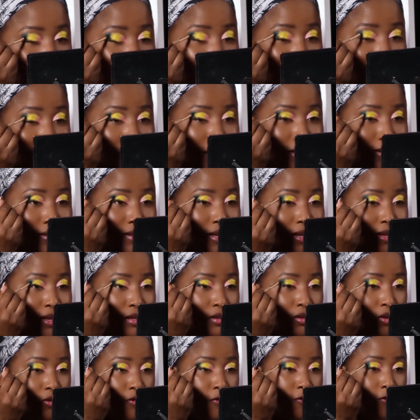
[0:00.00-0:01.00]
Like I said,
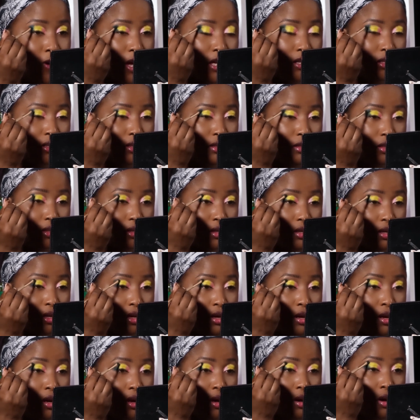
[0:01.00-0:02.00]
there's no fast
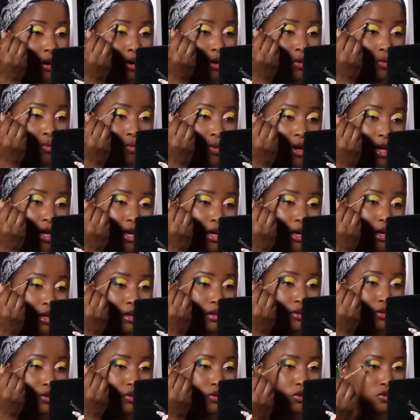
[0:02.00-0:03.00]
way
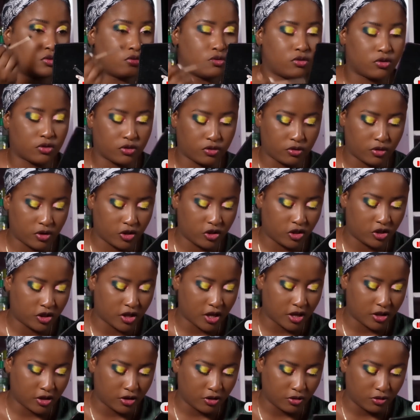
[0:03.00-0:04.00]
to do your
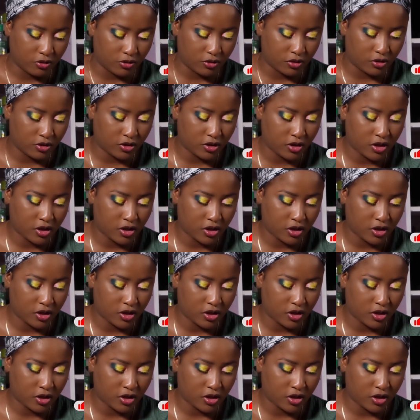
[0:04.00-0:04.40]
shadows.